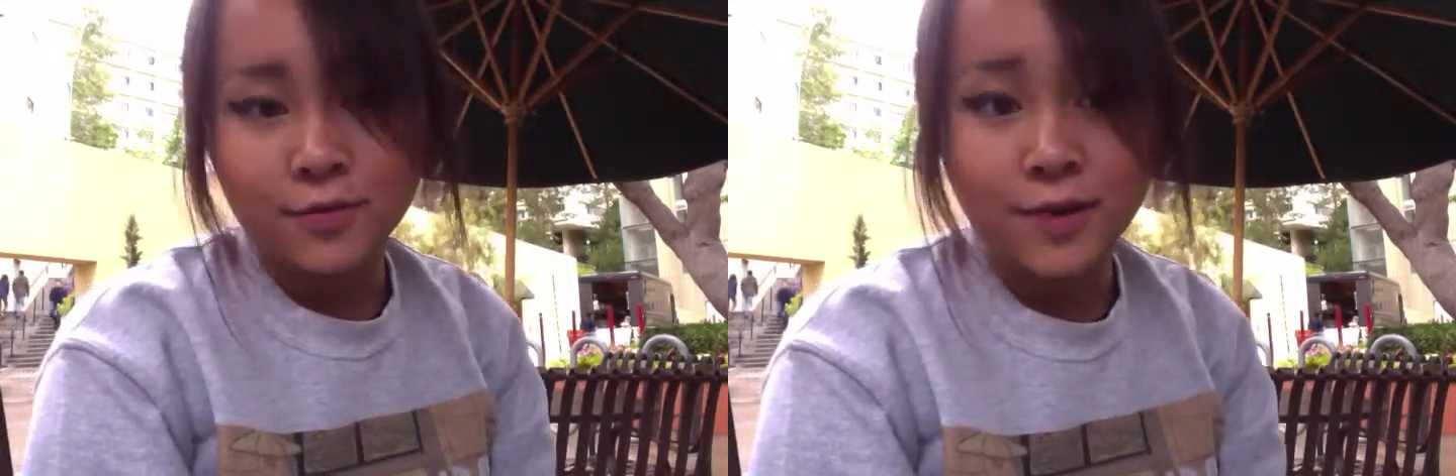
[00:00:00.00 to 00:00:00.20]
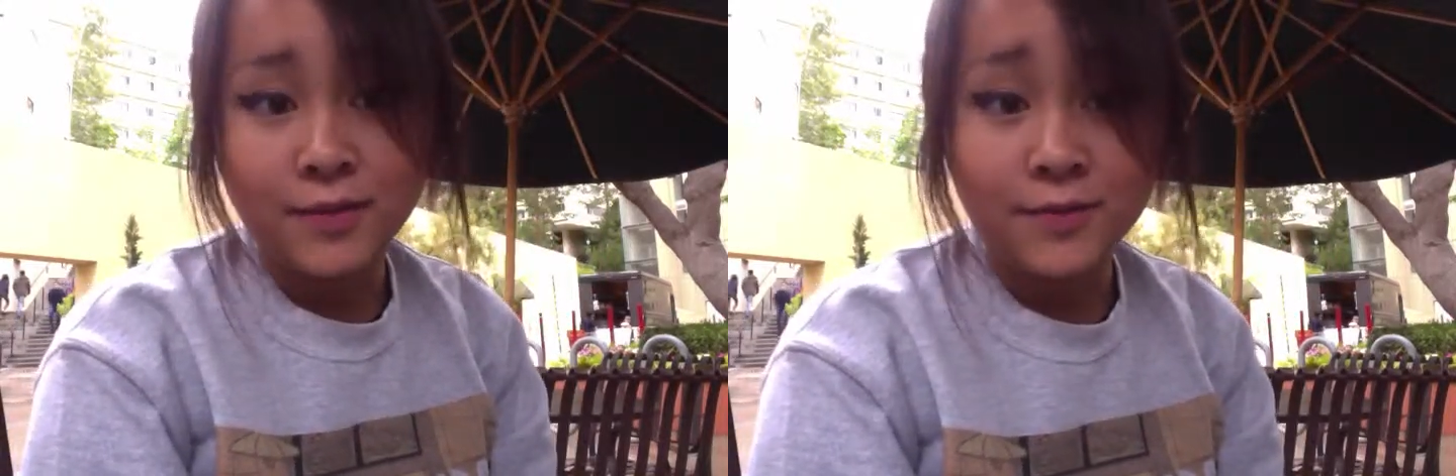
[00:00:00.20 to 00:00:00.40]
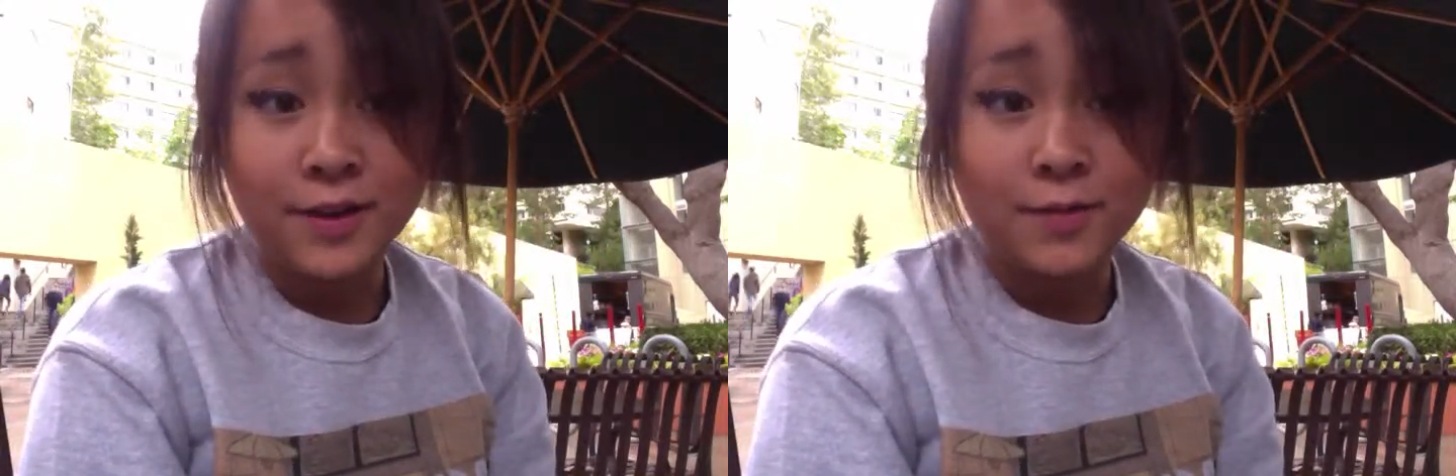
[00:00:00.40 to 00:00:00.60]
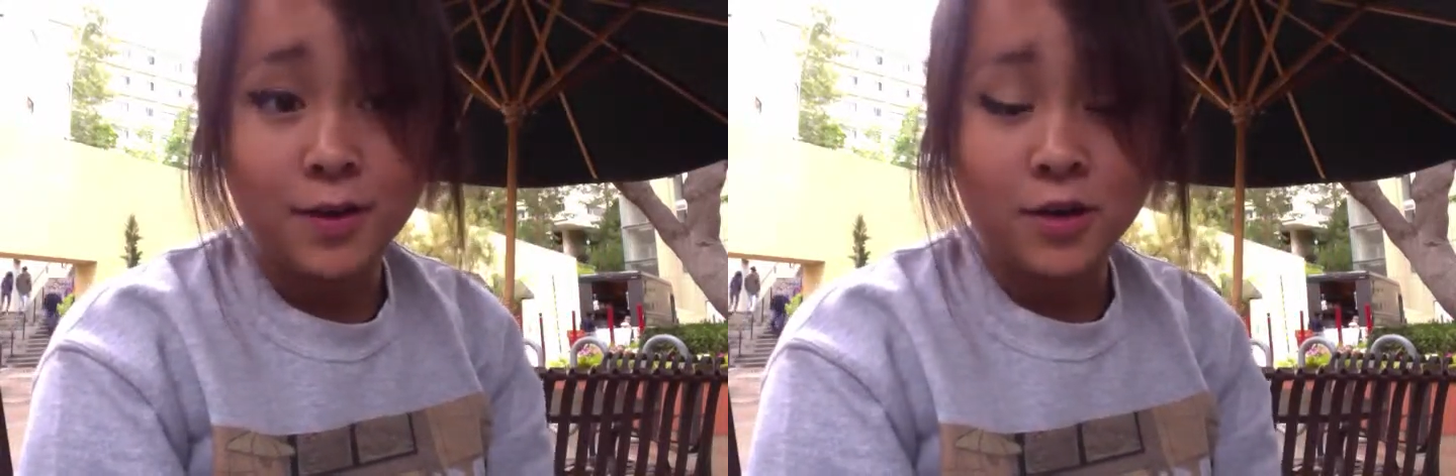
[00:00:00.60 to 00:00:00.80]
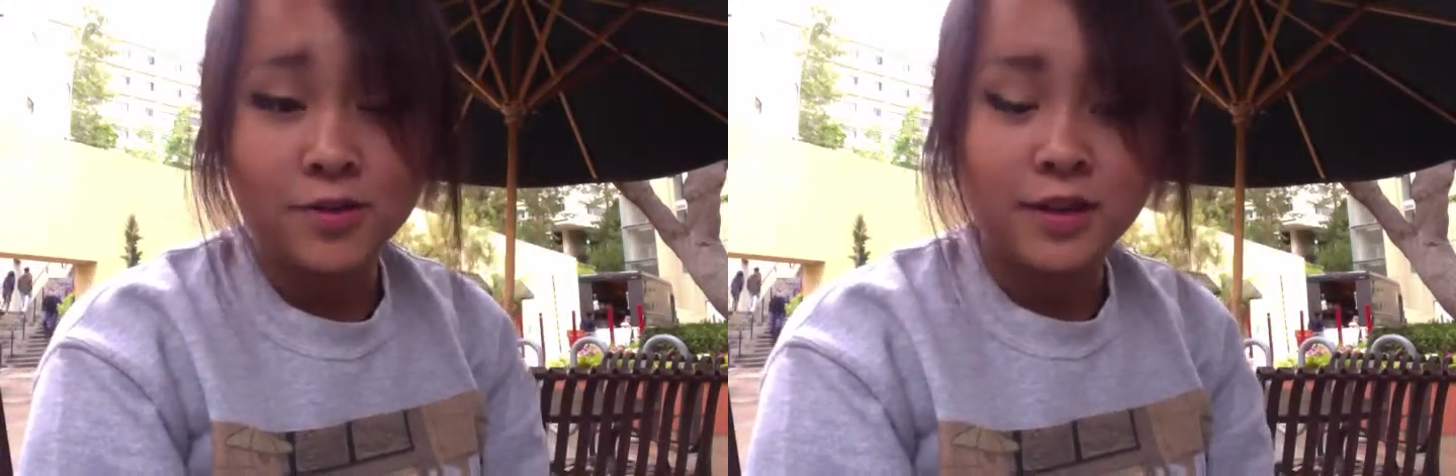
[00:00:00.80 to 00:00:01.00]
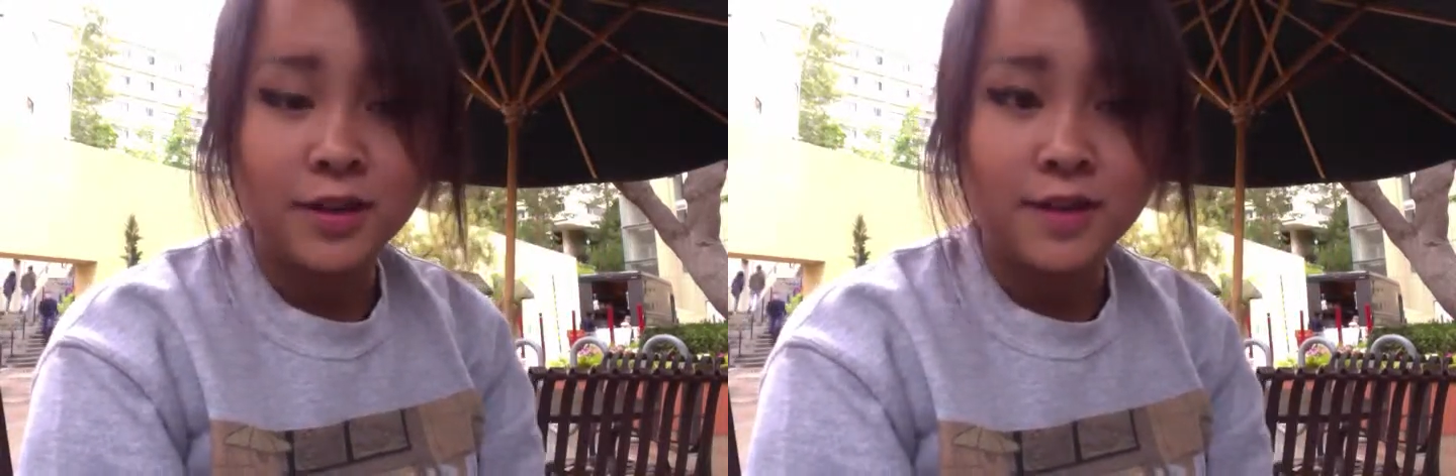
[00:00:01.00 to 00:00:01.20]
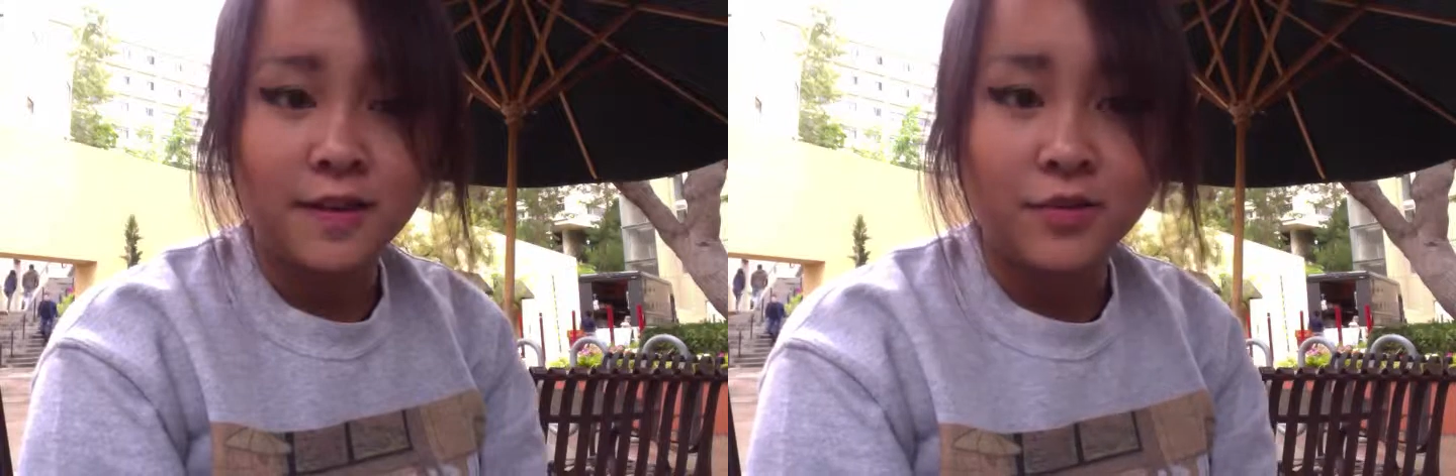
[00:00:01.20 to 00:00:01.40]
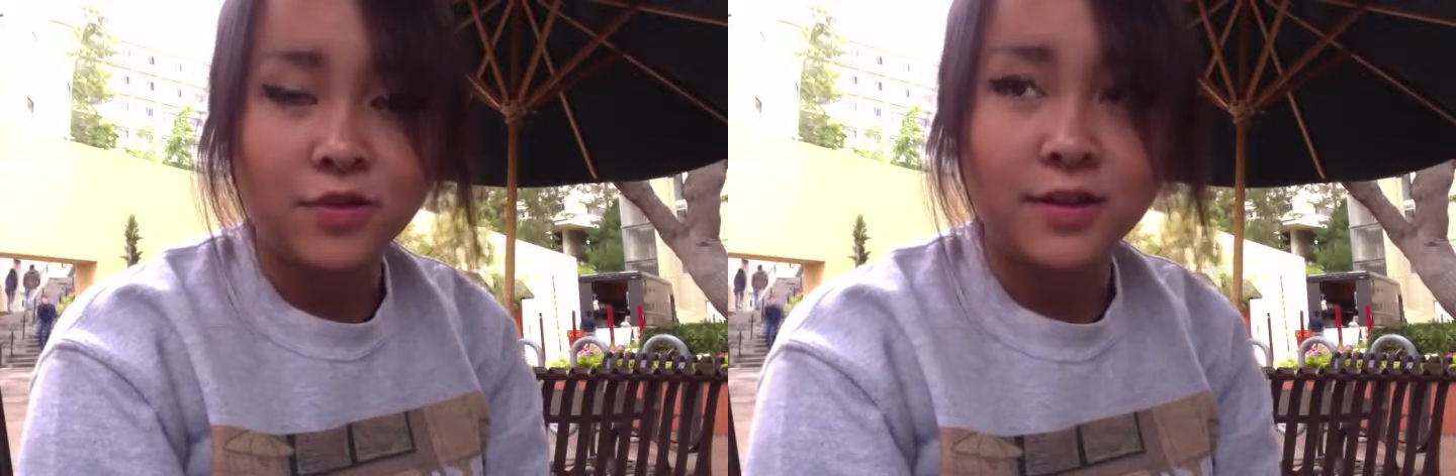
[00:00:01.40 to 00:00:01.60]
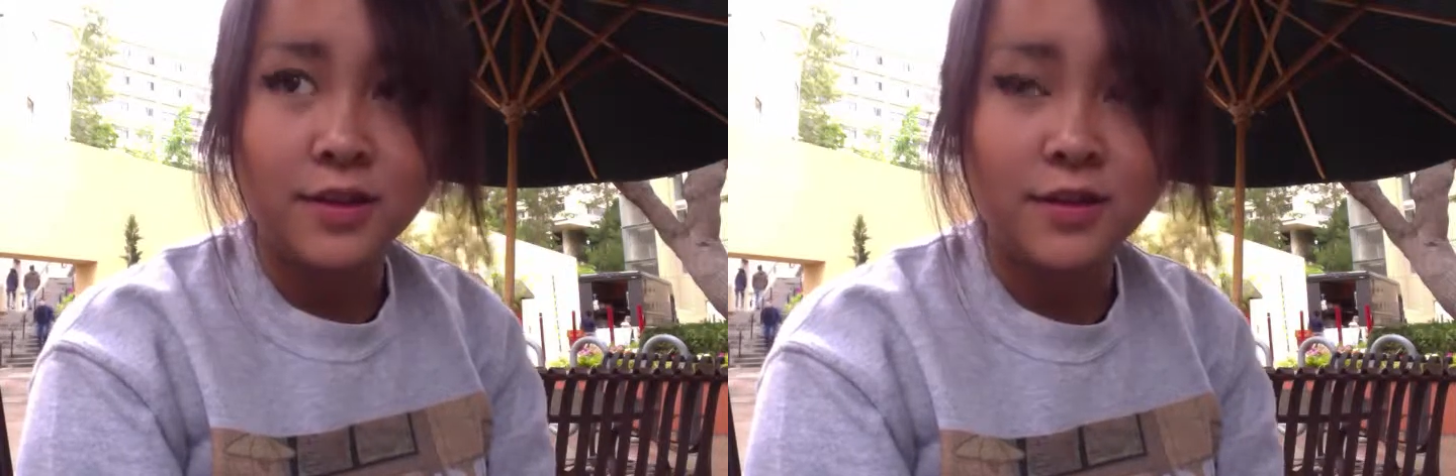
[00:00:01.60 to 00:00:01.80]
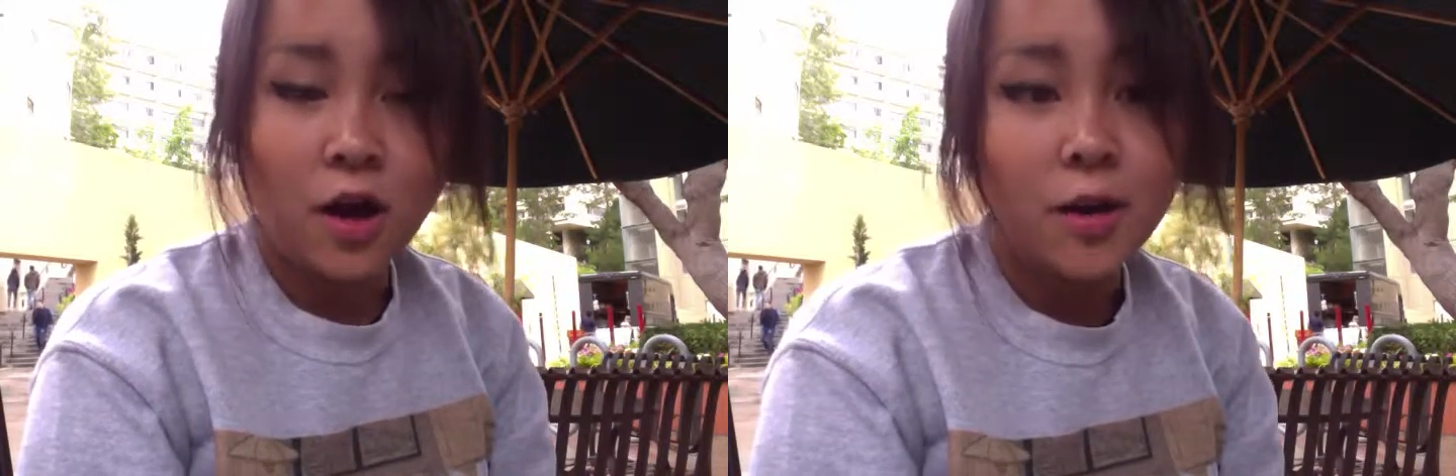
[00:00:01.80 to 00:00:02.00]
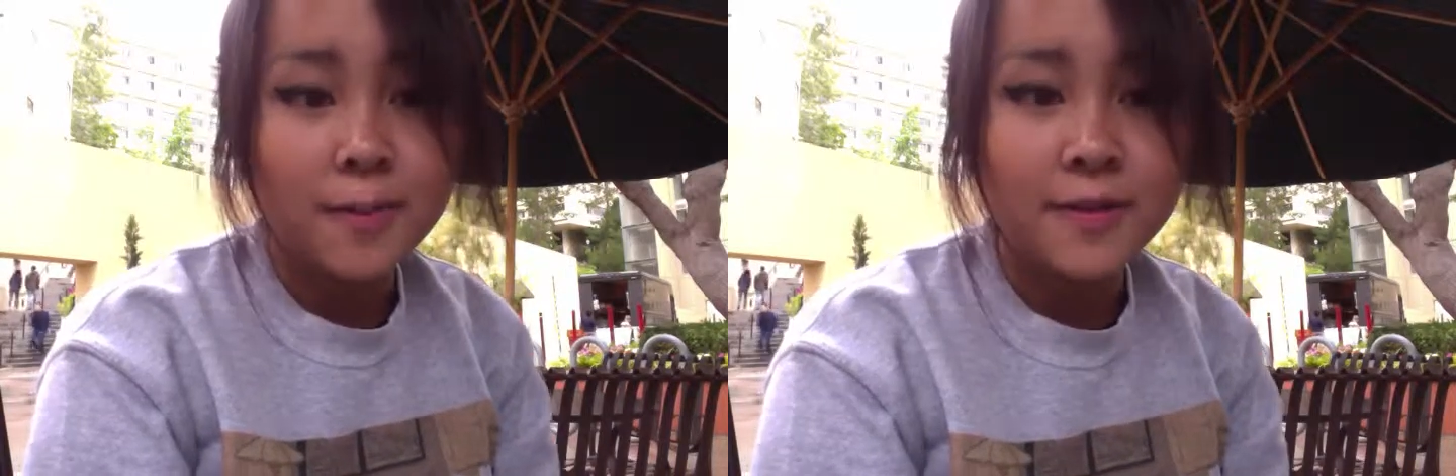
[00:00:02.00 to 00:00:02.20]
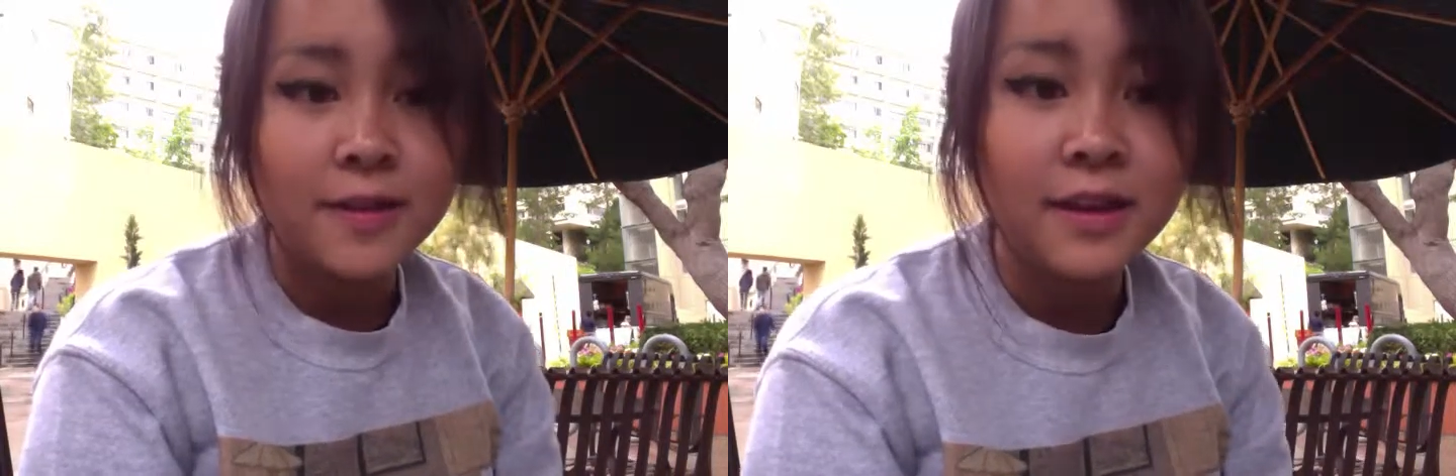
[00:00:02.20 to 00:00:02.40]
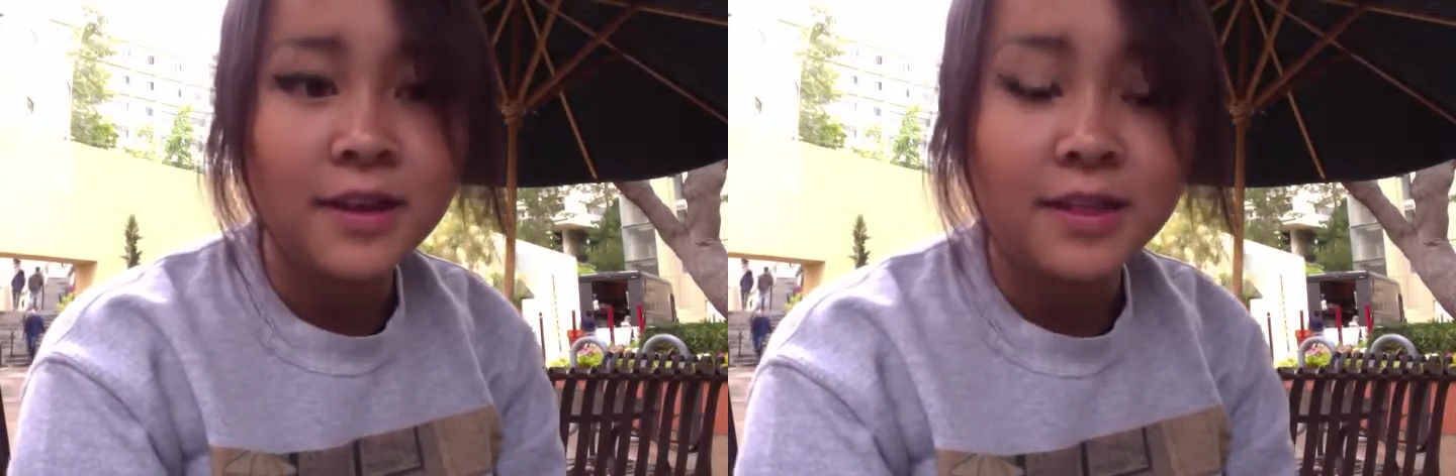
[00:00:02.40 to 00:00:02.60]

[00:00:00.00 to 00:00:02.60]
red figure pottery essentially does the opposite.